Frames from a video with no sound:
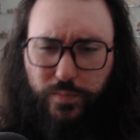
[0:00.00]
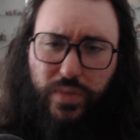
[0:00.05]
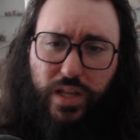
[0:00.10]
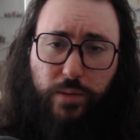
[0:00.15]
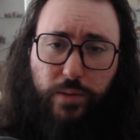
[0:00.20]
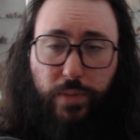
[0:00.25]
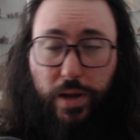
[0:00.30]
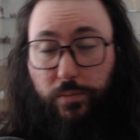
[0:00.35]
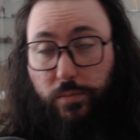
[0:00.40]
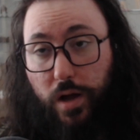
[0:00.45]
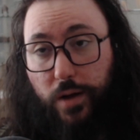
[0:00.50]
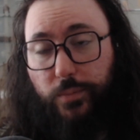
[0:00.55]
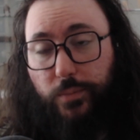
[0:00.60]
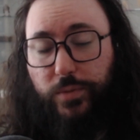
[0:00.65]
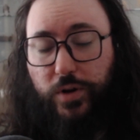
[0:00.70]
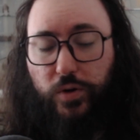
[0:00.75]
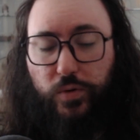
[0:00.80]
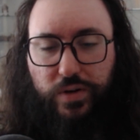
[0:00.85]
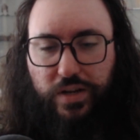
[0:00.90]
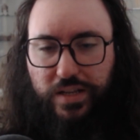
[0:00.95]
my mom
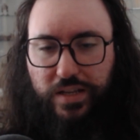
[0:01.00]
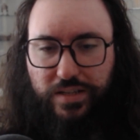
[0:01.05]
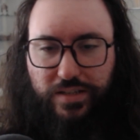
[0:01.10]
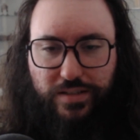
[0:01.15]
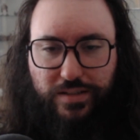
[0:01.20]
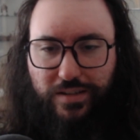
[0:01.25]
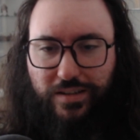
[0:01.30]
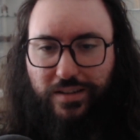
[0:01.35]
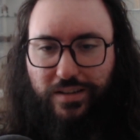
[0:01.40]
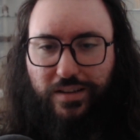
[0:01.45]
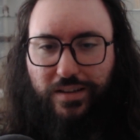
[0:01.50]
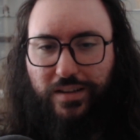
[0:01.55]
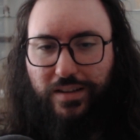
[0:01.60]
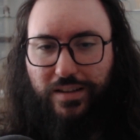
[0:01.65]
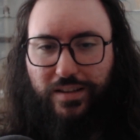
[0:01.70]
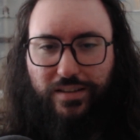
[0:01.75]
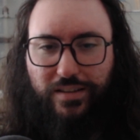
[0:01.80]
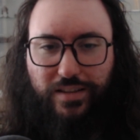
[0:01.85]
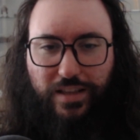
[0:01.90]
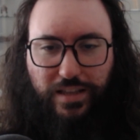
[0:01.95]
noticed
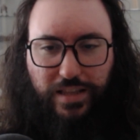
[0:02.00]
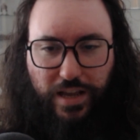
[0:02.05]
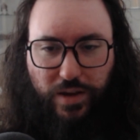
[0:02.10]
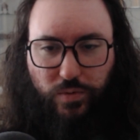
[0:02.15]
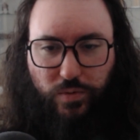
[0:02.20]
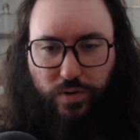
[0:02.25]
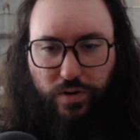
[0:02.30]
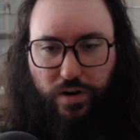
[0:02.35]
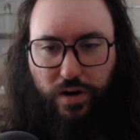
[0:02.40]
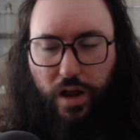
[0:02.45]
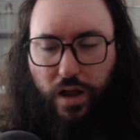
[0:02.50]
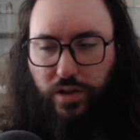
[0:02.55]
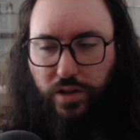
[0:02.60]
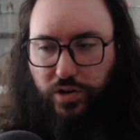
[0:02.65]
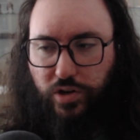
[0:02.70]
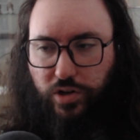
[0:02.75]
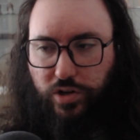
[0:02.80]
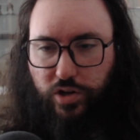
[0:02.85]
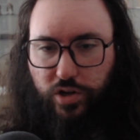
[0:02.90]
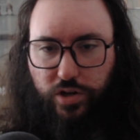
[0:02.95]
that they were
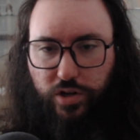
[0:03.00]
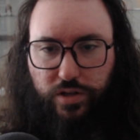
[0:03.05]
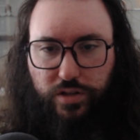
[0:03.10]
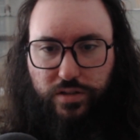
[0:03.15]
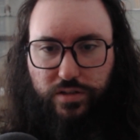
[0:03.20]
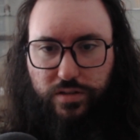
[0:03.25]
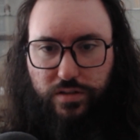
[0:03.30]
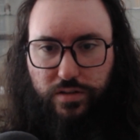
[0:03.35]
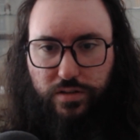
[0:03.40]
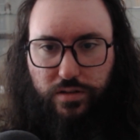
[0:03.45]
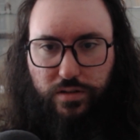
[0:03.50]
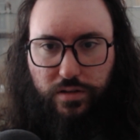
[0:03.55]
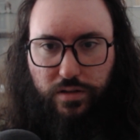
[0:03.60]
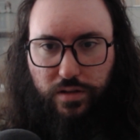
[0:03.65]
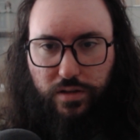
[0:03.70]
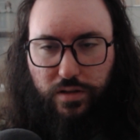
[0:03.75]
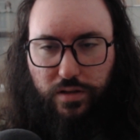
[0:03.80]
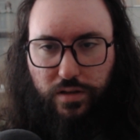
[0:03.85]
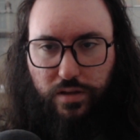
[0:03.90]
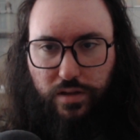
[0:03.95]
undercooked.
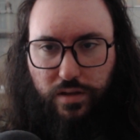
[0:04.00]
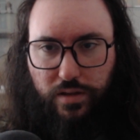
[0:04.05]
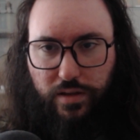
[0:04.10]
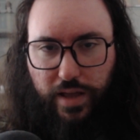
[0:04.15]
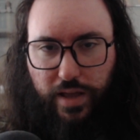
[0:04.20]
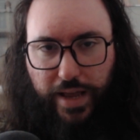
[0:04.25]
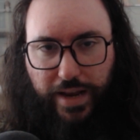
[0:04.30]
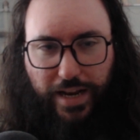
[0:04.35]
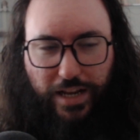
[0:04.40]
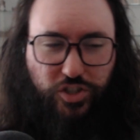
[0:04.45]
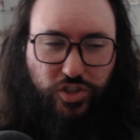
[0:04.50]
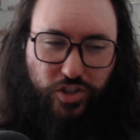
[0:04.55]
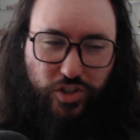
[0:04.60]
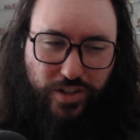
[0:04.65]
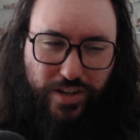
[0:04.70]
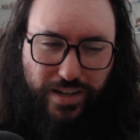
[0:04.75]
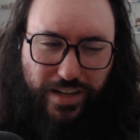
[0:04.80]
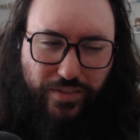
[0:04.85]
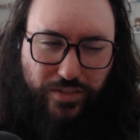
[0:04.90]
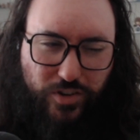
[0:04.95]
And I
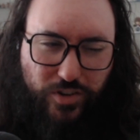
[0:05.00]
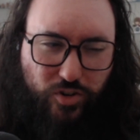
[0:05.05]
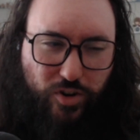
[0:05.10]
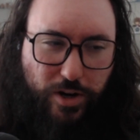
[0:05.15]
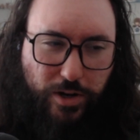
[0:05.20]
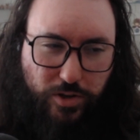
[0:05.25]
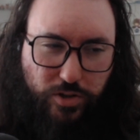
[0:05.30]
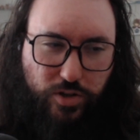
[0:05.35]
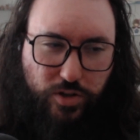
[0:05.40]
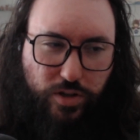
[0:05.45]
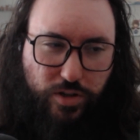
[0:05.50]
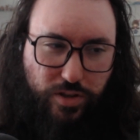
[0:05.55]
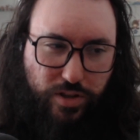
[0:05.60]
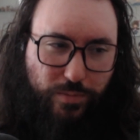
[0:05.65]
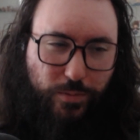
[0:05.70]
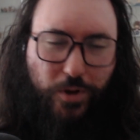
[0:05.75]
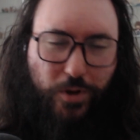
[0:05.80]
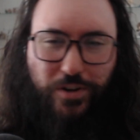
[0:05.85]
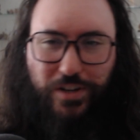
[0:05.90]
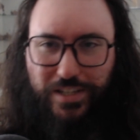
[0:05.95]
shouldn't have tried to cook
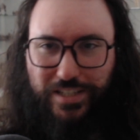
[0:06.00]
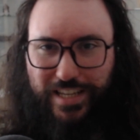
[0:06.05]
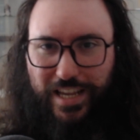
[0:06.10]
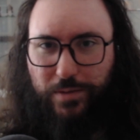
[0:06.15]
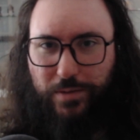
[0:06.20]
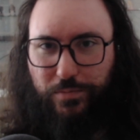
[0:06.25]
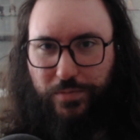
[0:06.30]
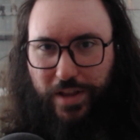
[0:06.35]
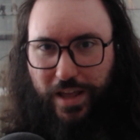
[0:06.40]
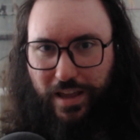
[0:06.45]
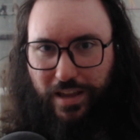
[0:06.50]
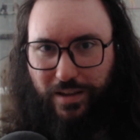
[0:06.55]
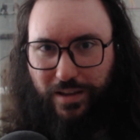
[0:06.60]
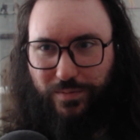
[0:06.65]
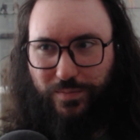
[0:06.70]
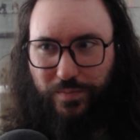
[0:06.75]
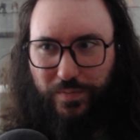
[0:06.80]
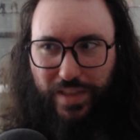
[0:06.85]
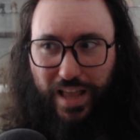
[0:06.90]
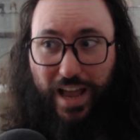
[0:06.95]
them on the same day
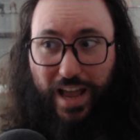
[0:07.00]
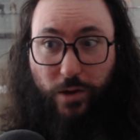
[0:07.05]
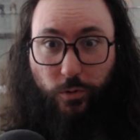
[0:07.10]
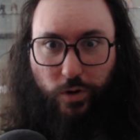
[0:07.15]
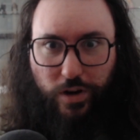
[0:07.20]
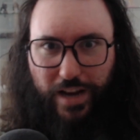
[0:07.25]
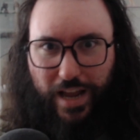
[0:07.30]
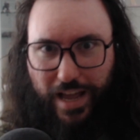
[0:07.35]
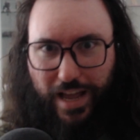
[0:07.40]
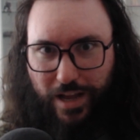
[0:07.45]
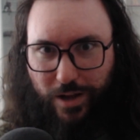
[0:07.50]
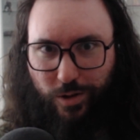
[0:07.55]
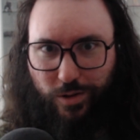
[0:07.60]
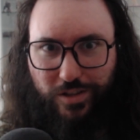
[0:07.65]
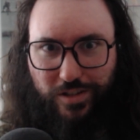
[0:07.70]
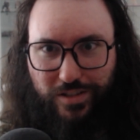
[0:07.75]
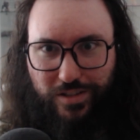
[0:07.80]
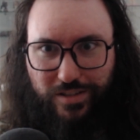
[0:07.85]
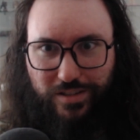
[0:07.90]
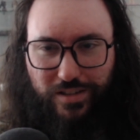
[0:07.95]
I went
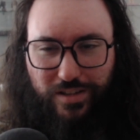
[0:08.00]
out,